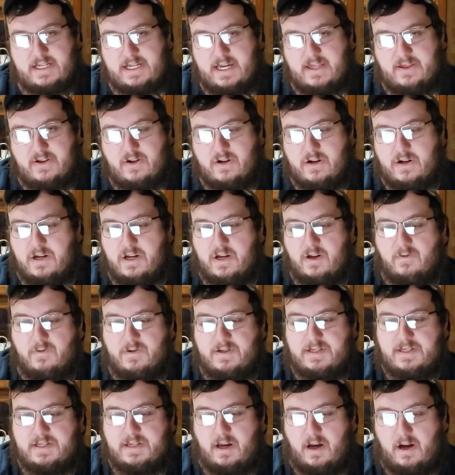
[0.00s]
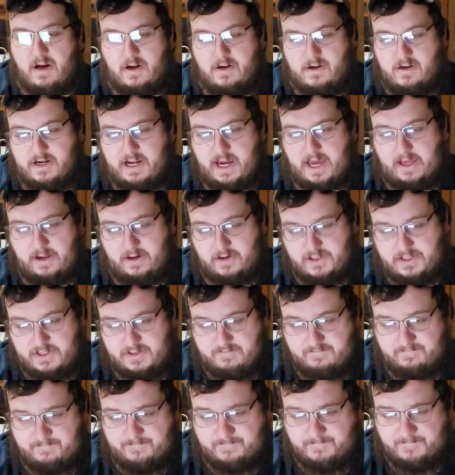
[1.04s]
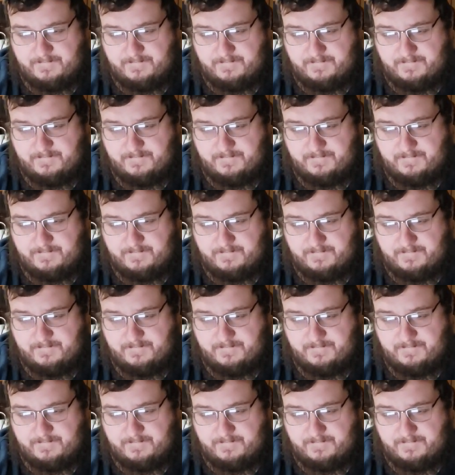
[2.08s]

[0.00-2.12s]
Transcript: together. It was one hundred dollars.